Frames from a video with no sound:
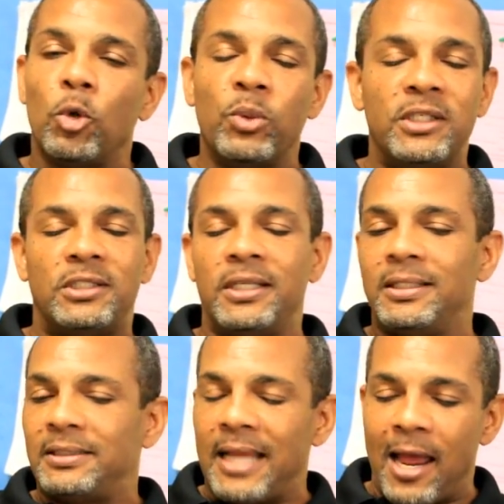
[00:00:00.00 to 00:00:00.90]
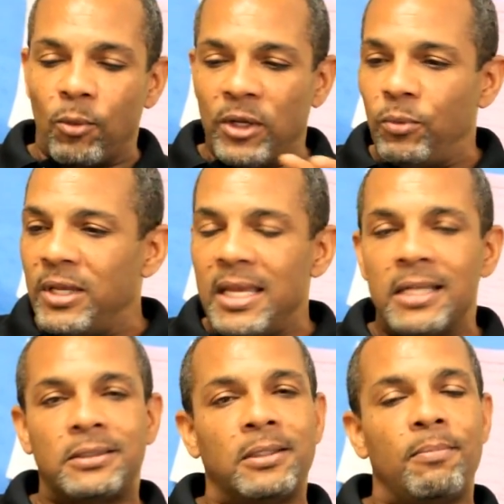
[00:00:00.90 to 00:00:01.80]
We chit chat. We
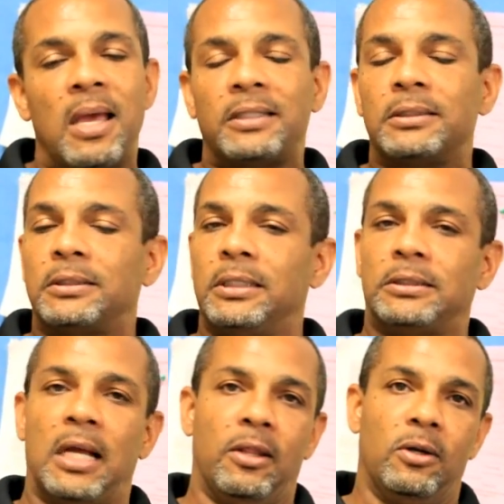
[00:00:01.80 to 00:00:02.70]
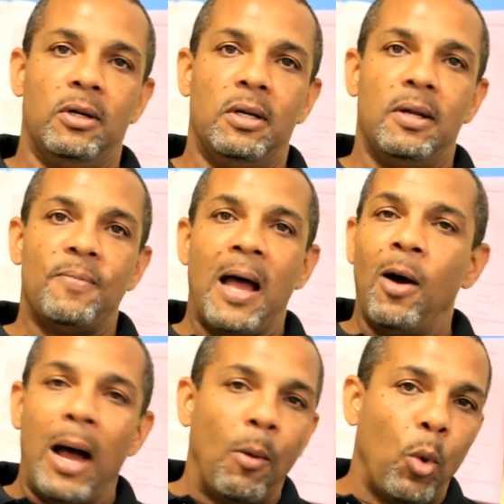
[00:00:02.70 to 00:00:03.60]
instant message each other.
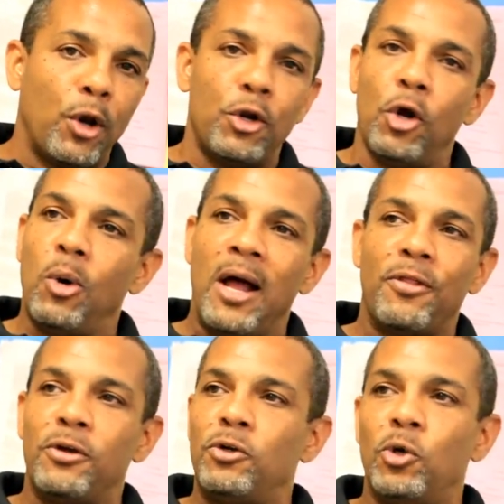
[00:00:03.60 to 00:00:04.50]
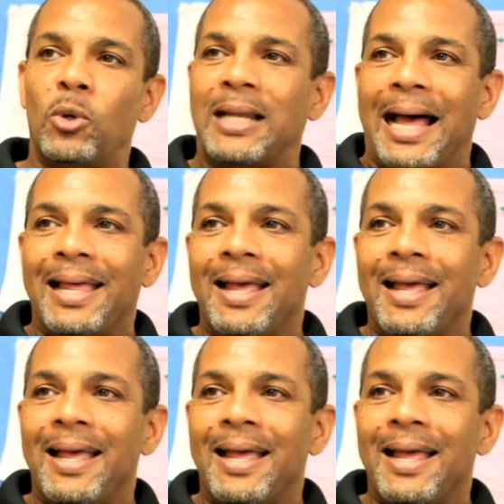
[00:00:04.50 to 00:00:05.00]
I want to know how they're doing.